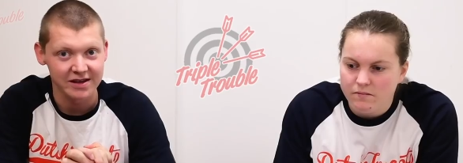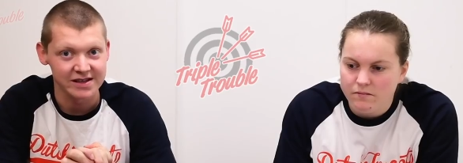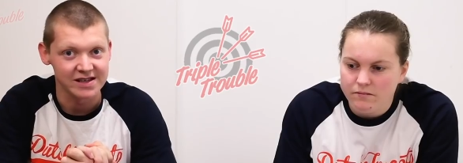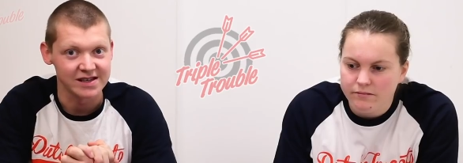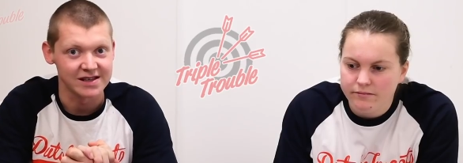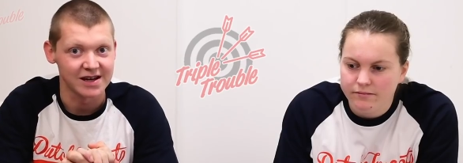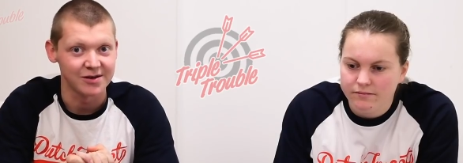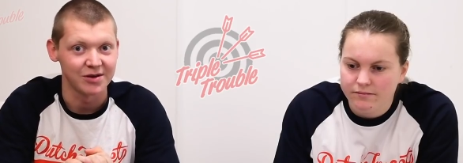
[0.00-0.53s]

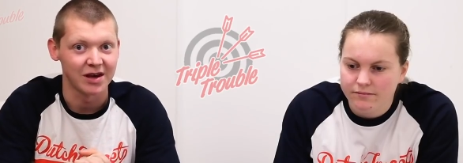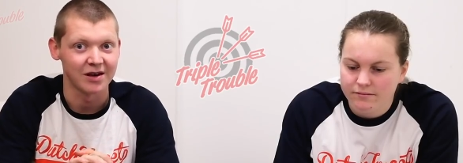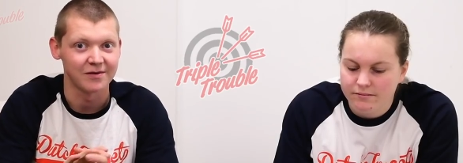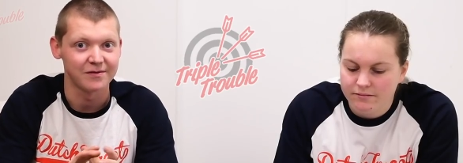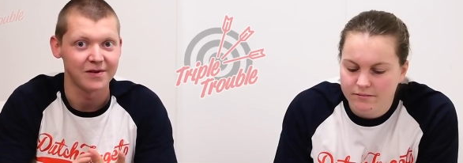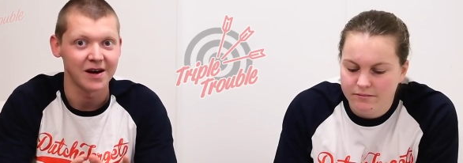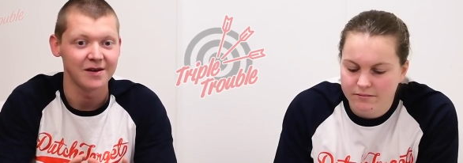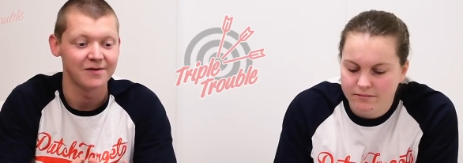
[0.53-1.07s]
Speaker 1: this is that we have
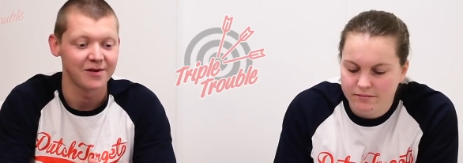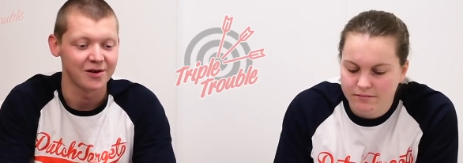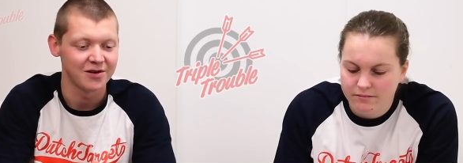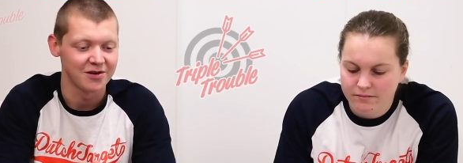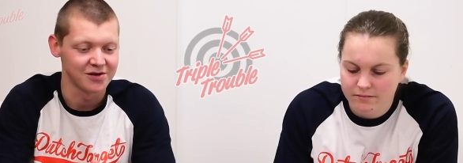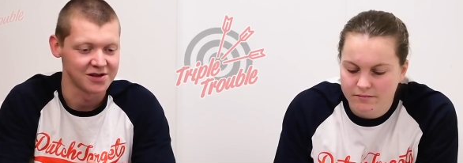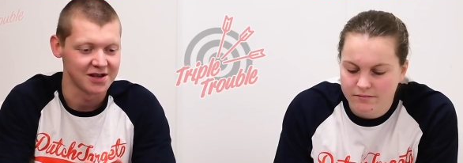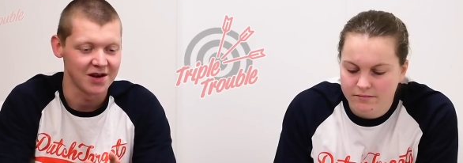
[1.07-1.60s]
five
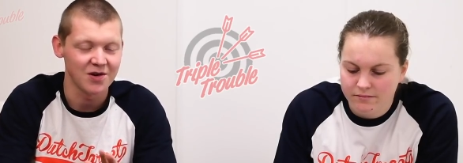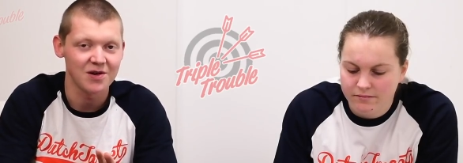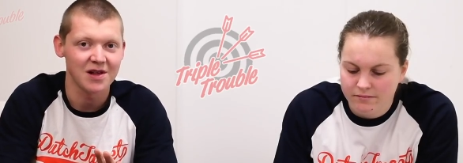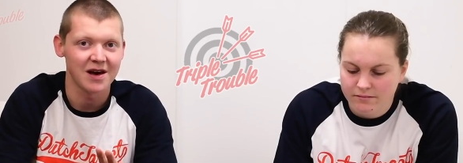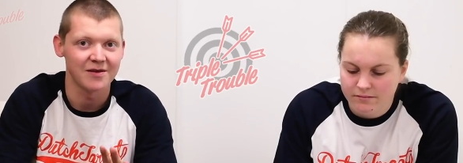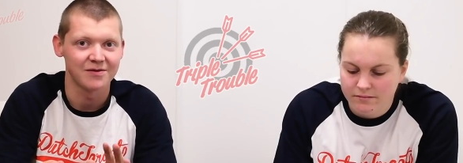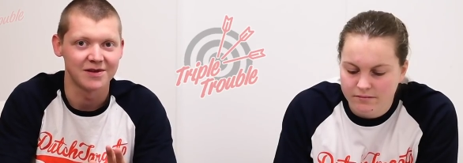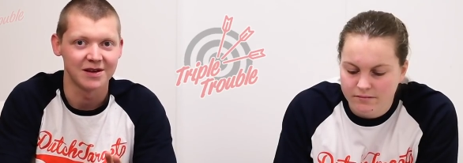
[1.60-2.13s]
photos. They all
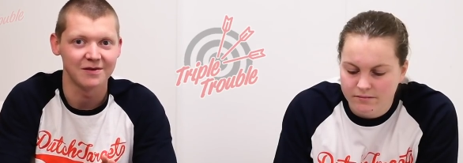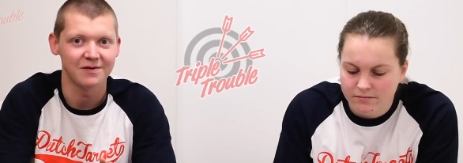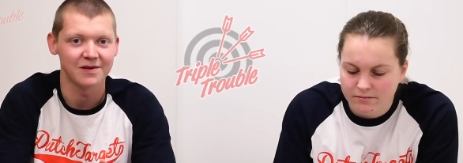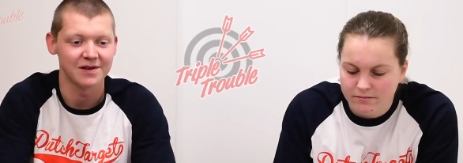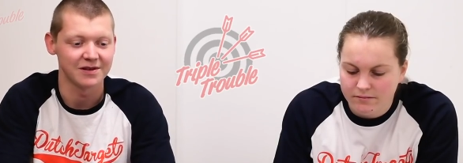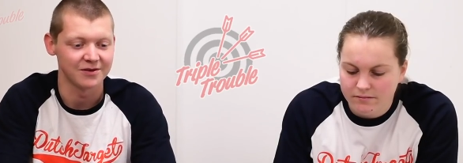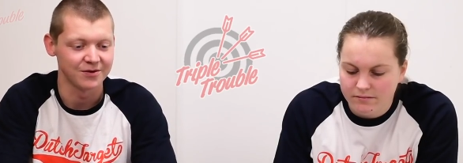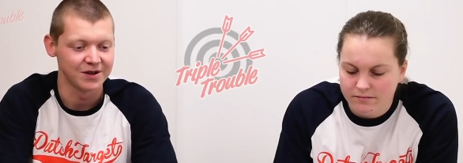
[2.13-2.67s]
have
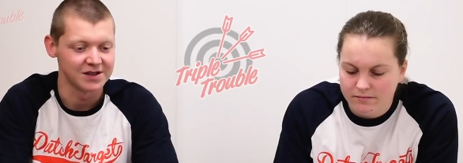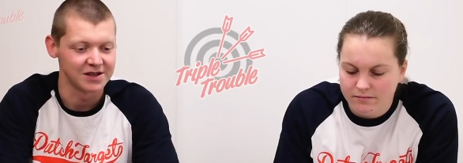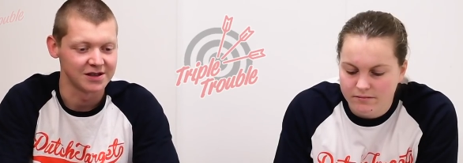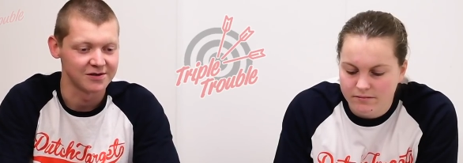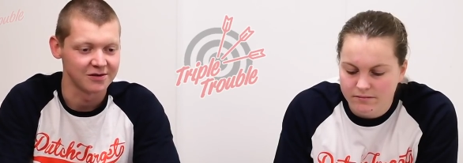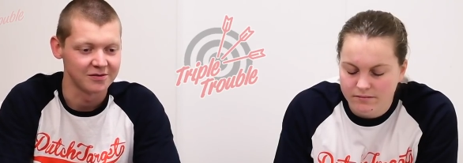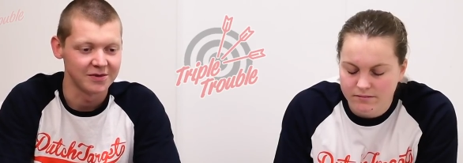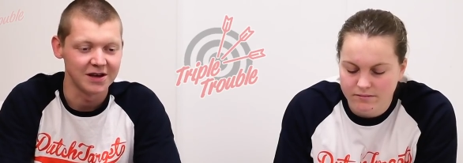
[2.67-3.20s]
different
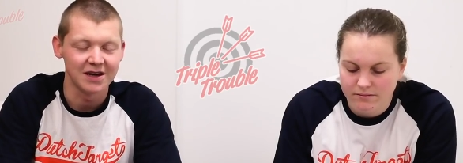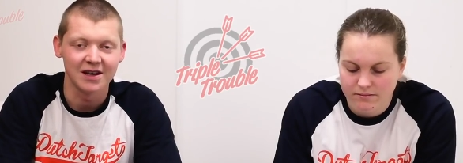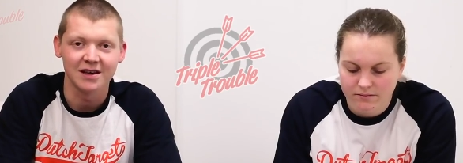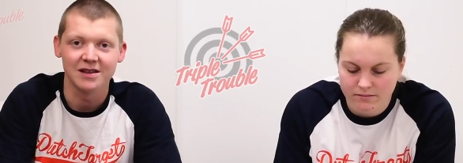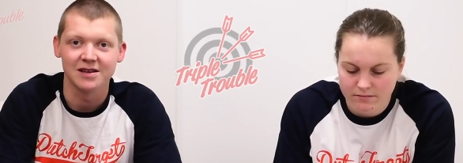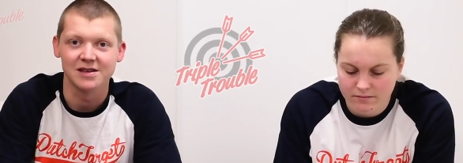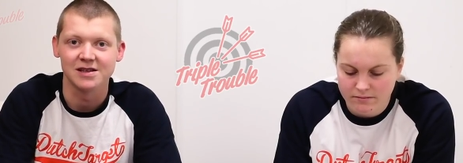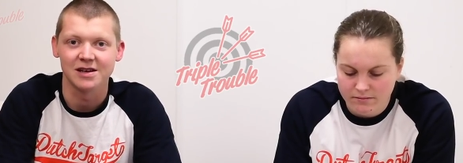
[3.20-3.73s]
reasons for being
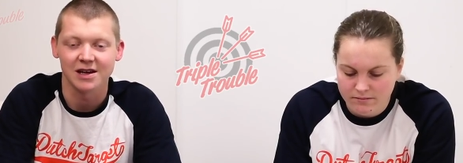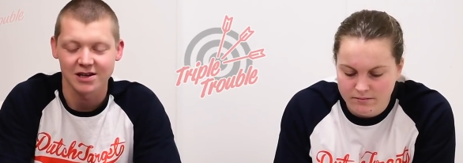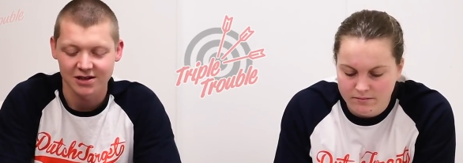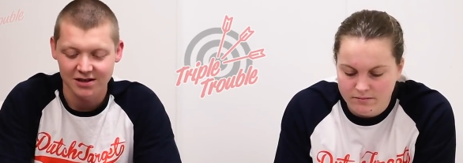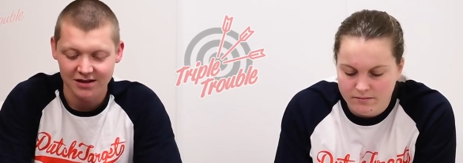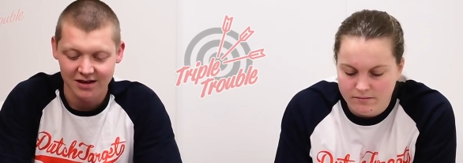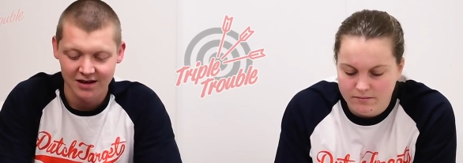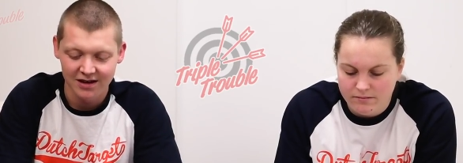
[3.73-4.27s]
in this
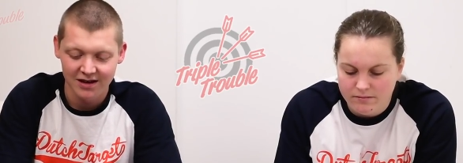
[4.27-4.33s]
selection.